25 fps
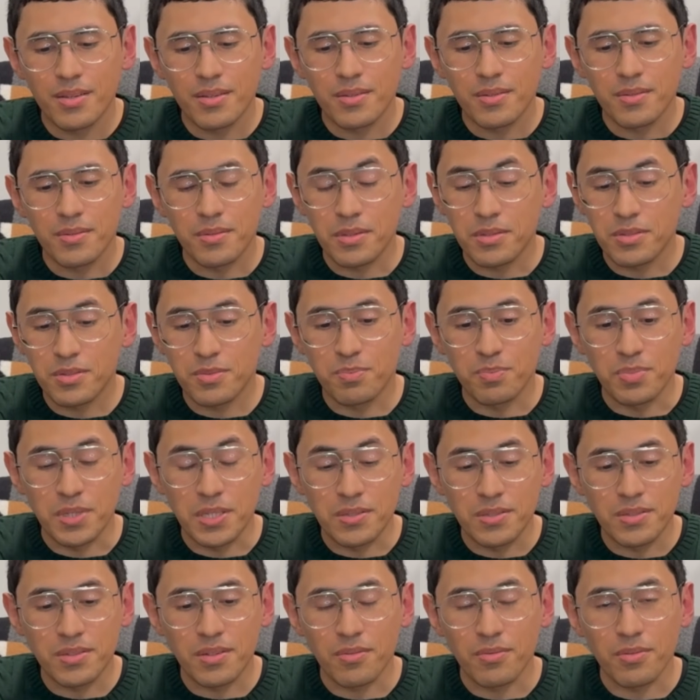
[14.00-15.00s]
This
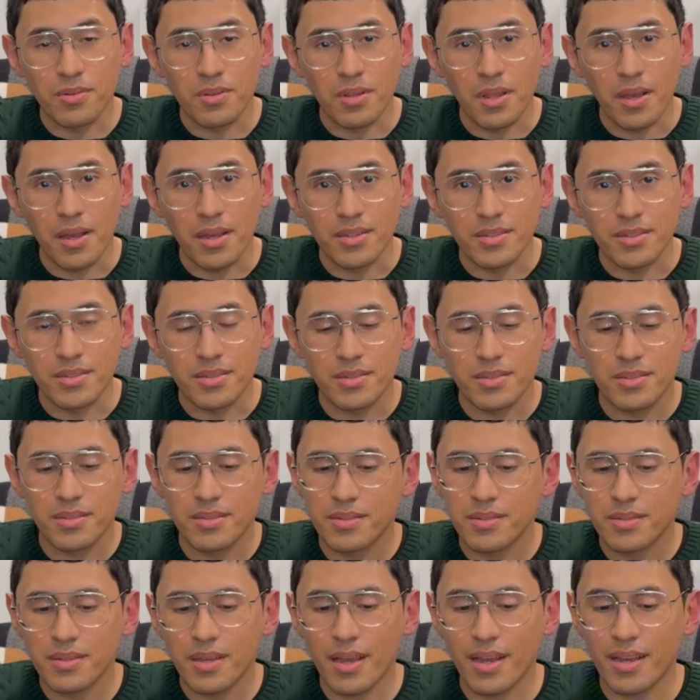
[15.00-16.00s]
beast of a lens
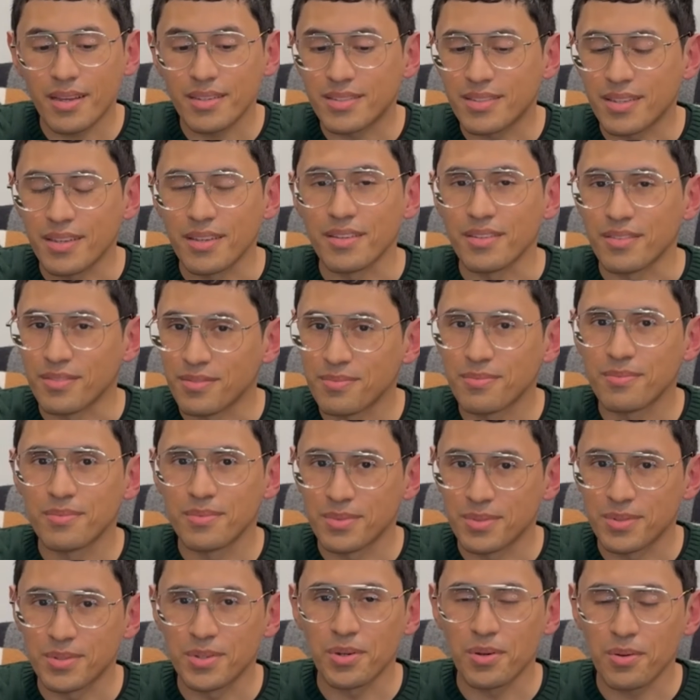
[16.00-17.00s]
has a
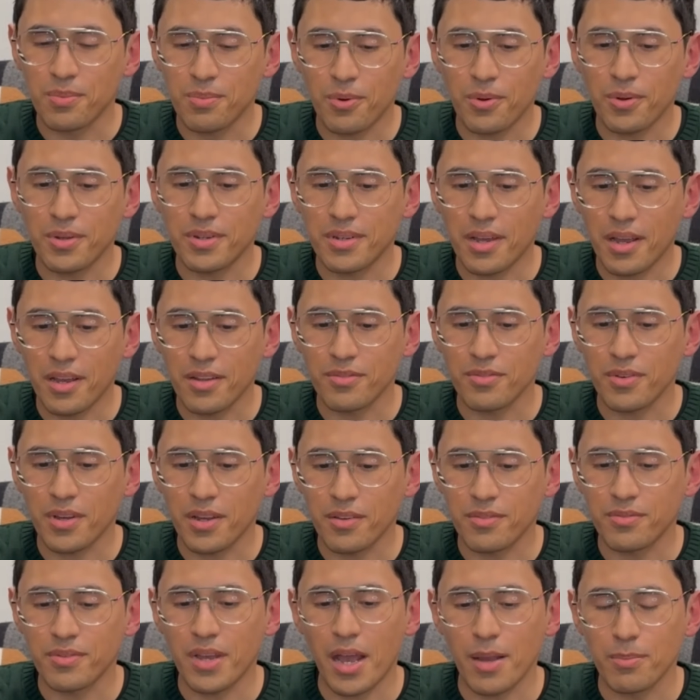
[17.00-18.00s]

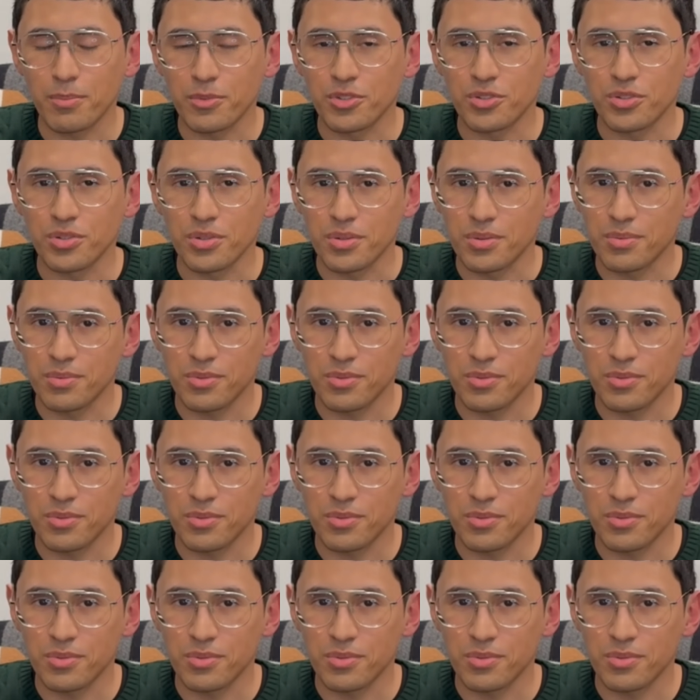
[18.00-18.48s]
0.95 aperture,